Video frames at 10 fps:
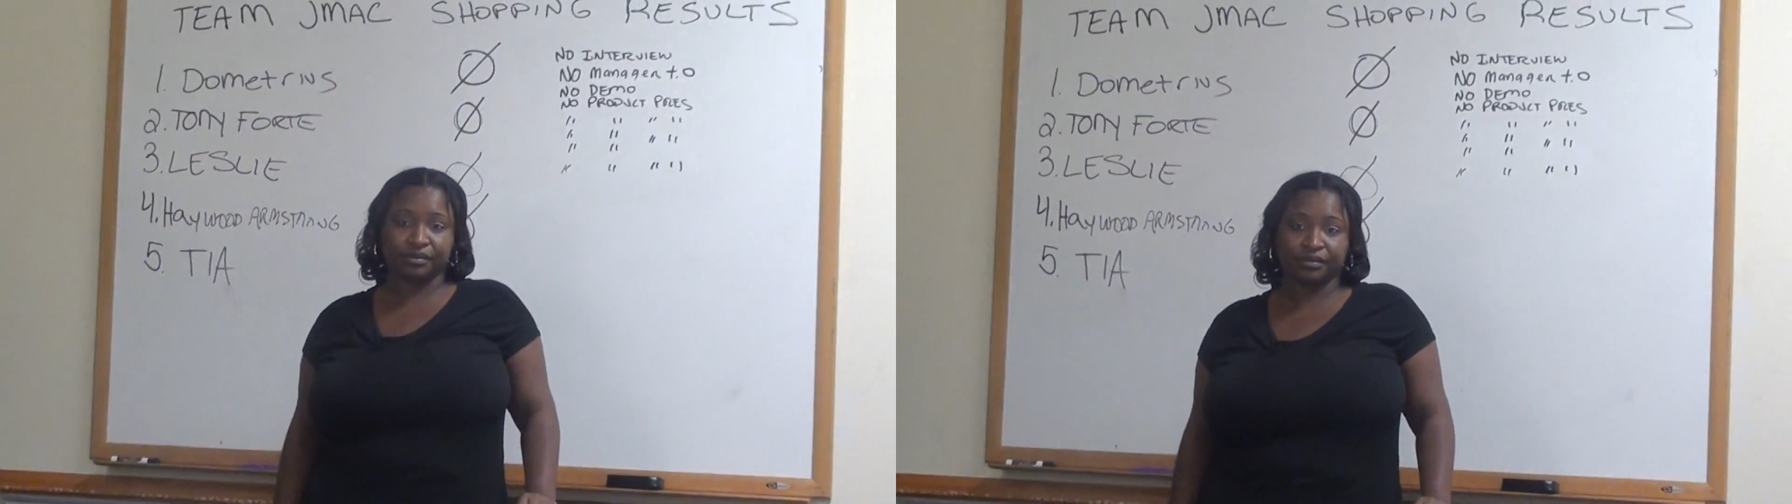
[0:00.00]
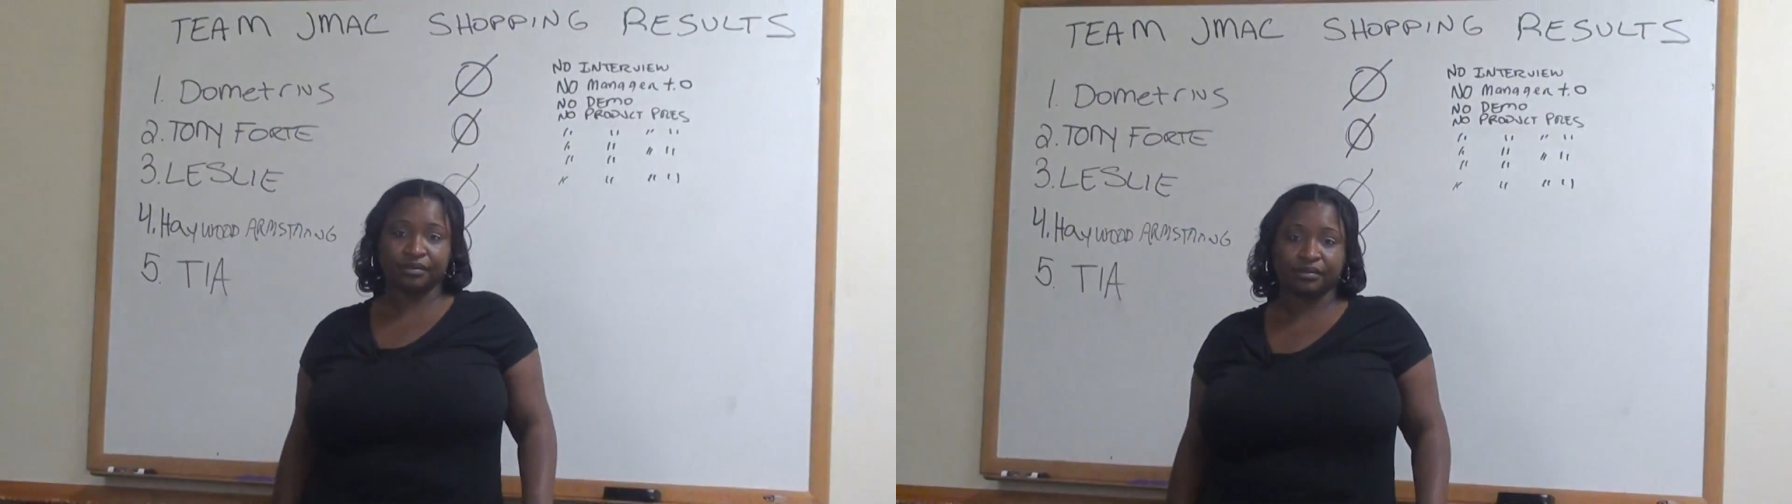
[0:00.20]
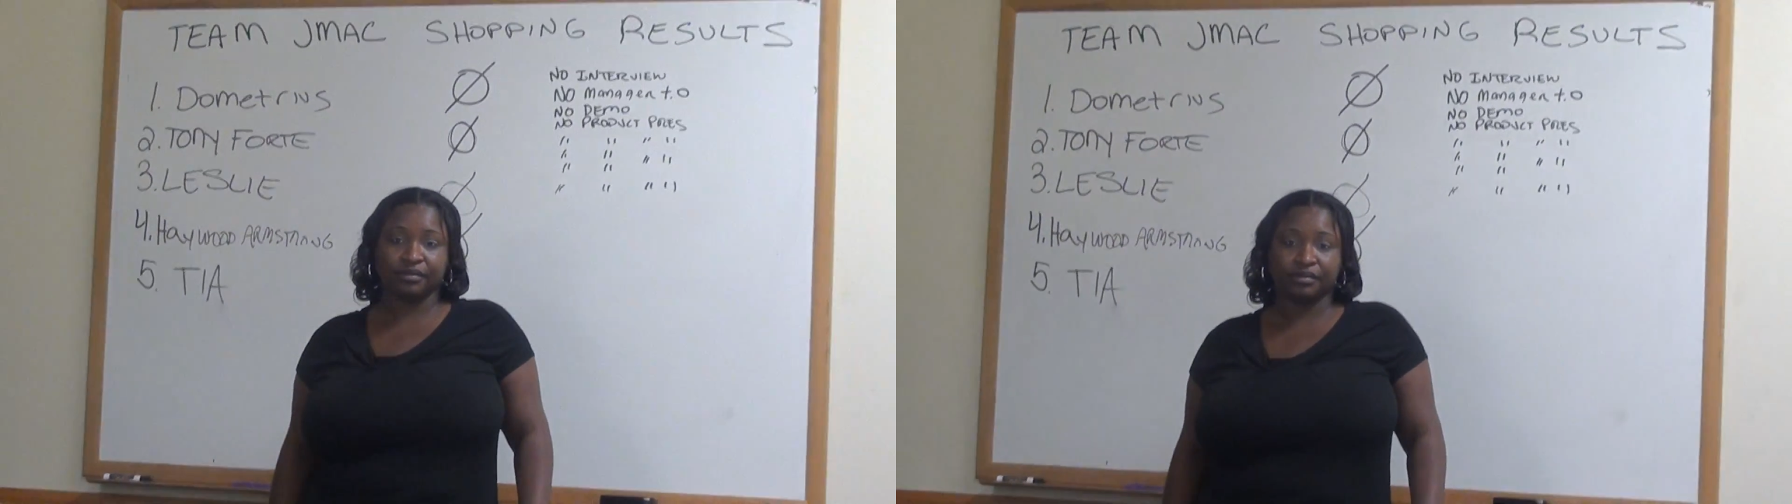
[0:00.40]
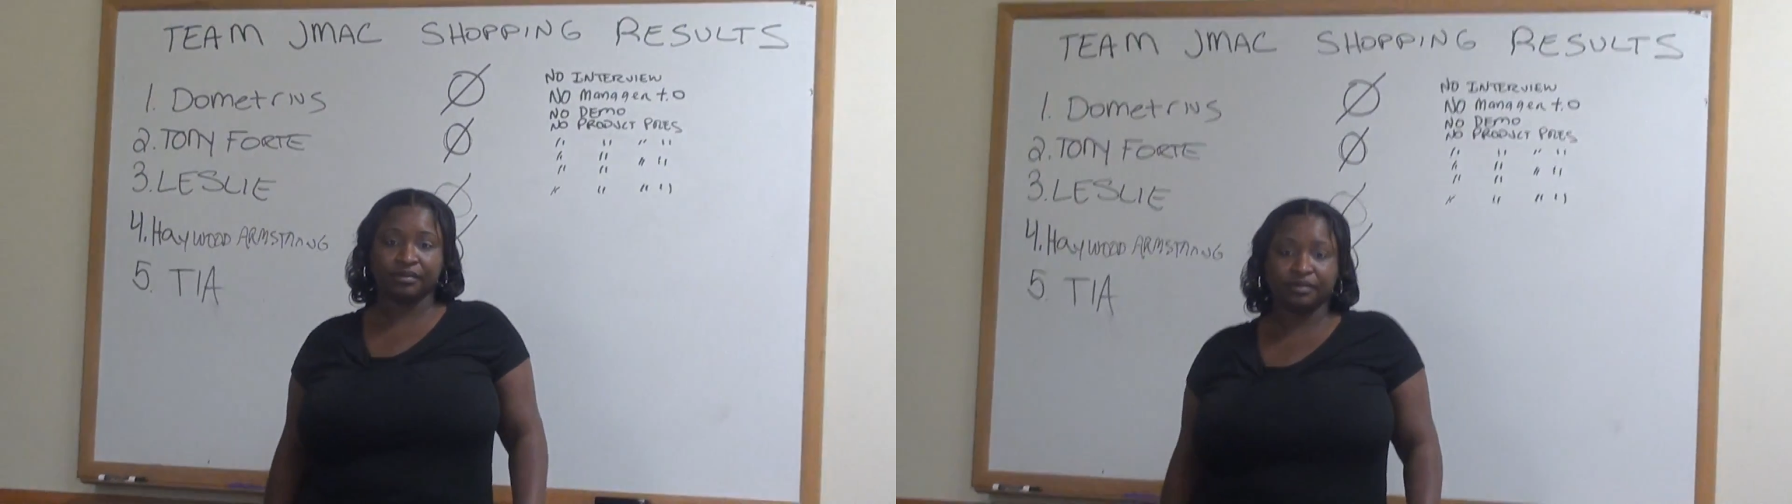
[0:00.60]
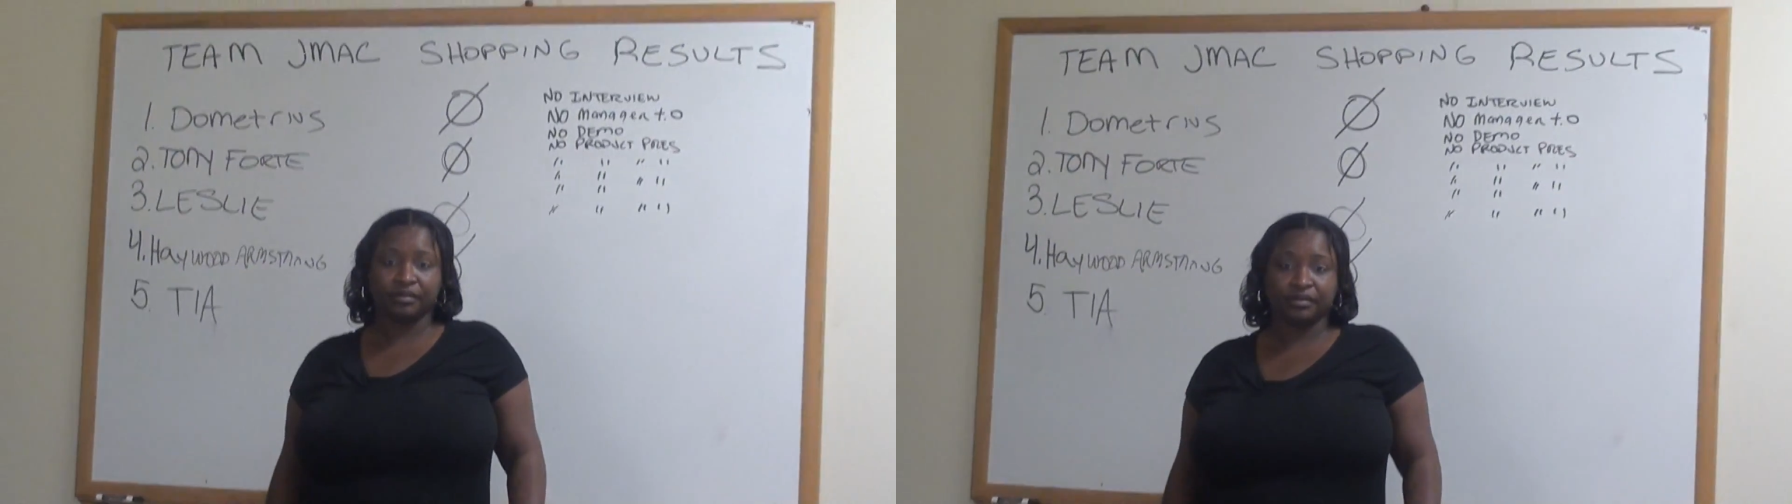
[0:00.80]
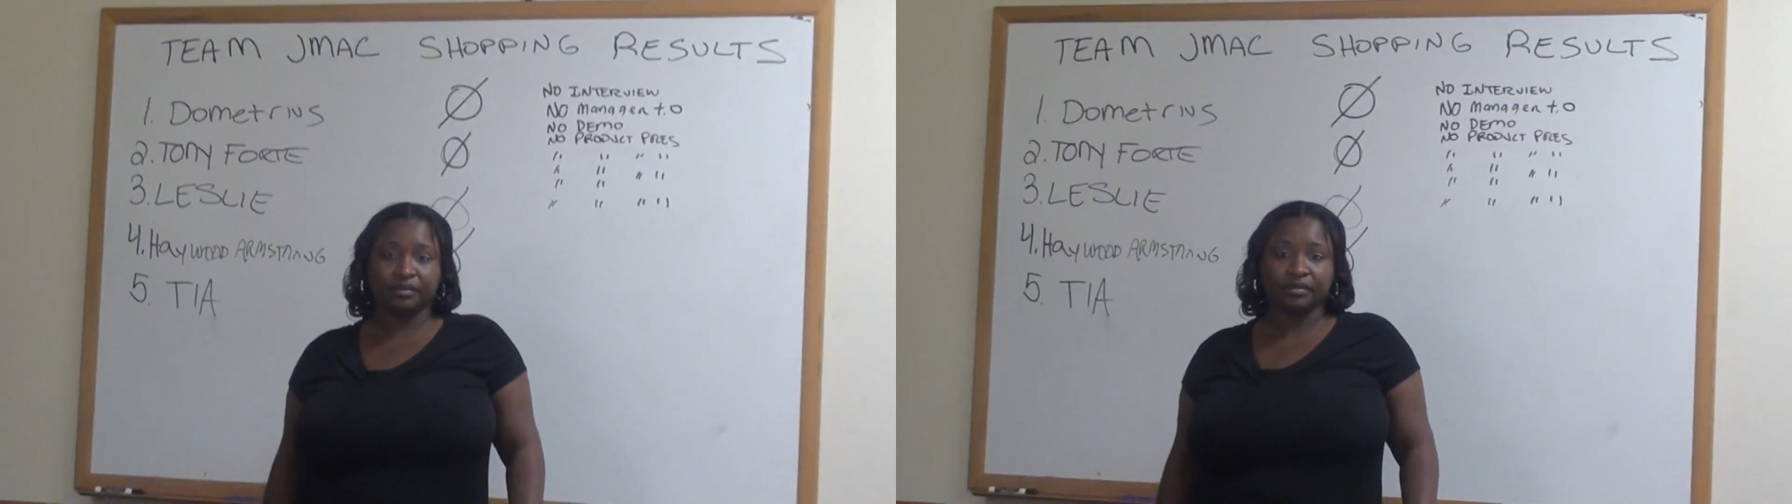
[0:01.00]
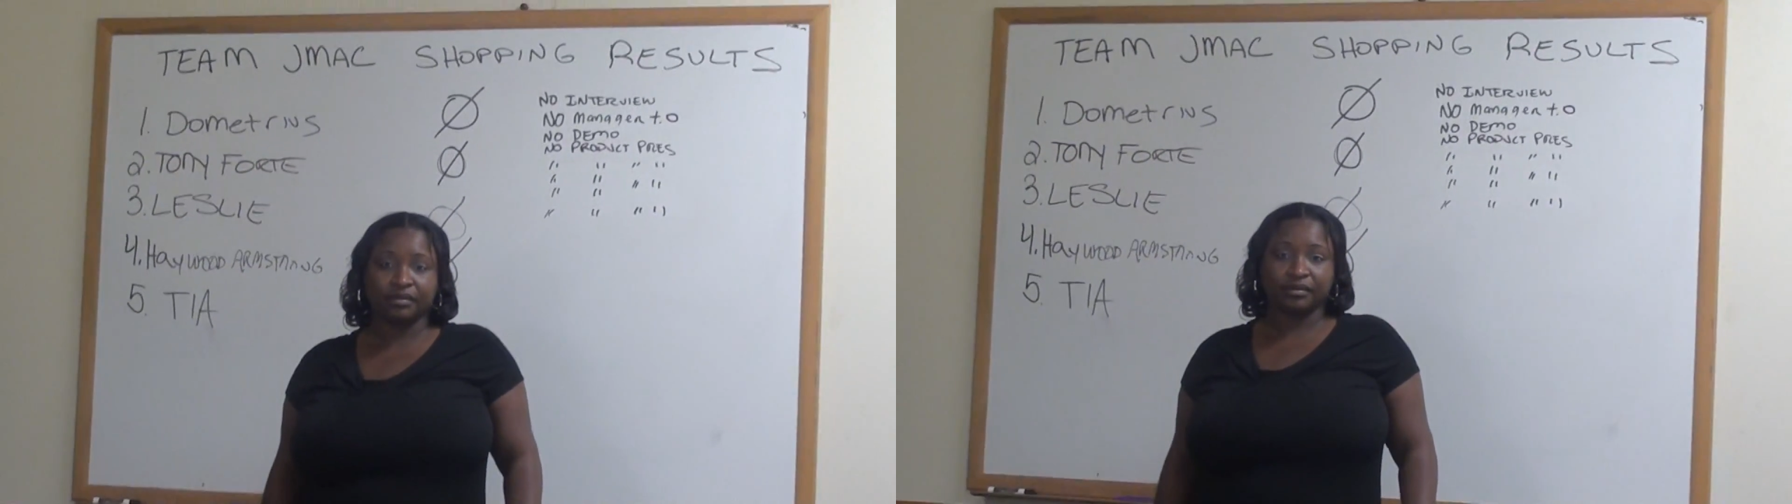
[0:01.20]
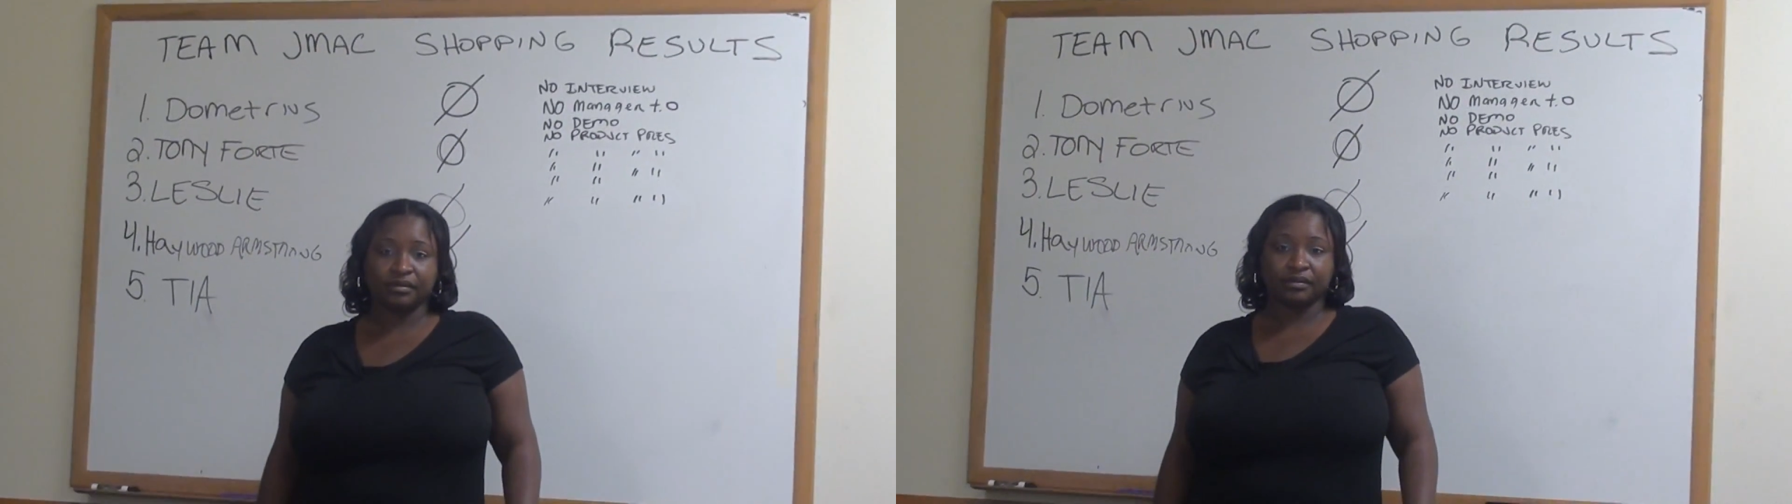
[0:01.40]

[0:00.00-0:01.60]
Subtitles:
process is building value.